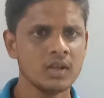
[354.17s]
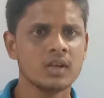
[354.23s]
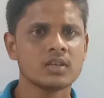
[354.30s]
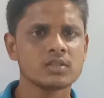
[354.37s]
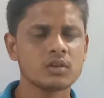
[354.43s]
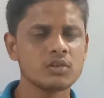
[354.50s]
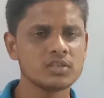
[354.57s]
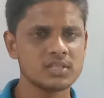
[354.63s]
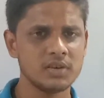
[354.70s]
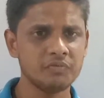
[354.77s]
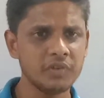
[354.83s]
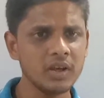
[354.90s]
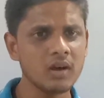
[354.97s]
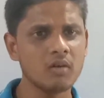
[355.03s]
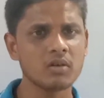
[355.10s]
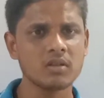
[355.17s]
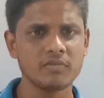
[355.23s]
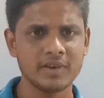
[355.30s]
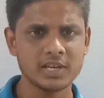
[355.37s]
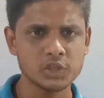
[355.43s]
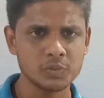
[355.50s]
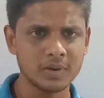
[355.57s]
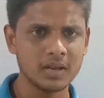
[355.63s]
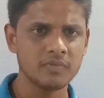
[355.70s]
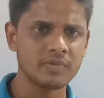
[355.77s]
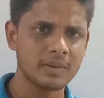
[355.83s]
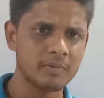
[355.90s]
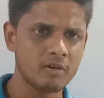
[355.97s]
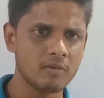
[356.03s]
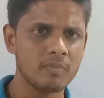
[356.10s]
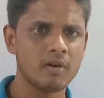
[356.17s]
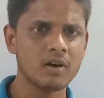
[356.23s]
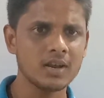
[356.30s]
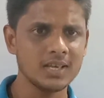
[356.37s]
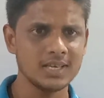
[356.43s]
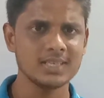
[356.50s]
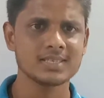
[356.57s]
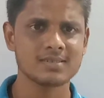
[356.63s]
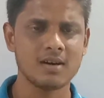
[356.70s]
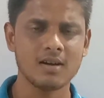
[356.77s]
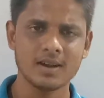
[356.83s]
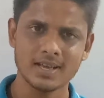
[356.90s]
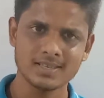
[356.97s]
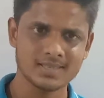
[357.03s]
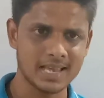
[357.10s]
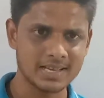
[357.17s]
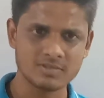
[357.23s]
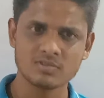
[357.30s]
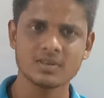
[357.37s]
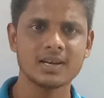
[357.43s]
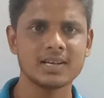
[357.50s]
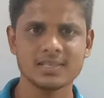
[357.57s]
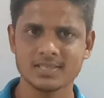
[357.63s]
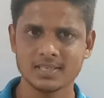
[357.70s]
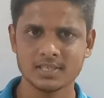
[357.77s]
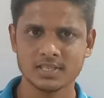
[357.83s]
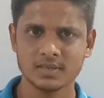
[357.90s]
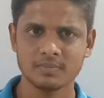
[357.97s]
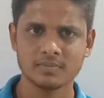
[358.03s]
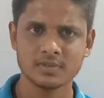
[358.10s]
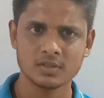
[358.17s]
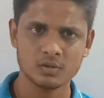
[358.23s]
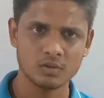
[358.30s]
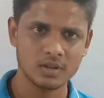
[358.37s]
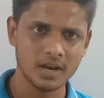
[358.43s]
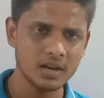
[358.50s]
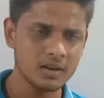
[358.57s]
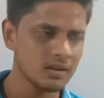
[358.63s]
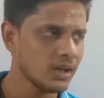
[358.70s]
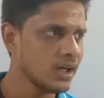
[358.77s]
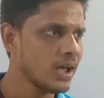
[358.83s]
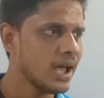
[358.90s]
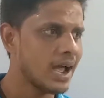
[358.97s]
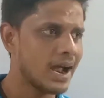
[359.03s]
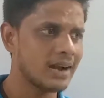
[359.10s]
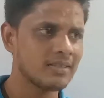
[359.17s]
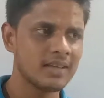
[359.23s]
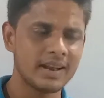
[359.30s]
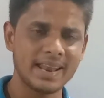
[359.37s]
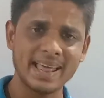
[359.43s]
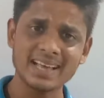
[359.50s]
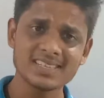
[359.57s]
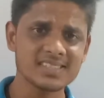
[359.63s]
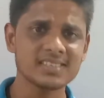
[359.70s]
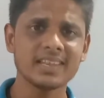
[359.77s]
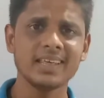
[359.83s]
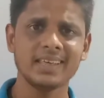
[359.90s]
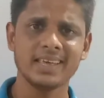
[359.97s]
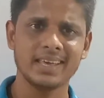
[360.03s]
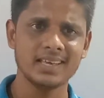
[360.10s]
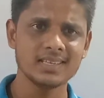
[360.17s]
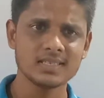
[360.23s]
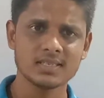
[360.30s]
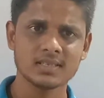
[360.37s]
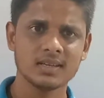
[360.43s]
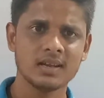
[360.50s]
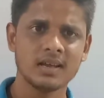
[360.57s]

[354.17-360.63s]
So, the shifting out the waste material from our body is called as excretory system. So that, and the next thing is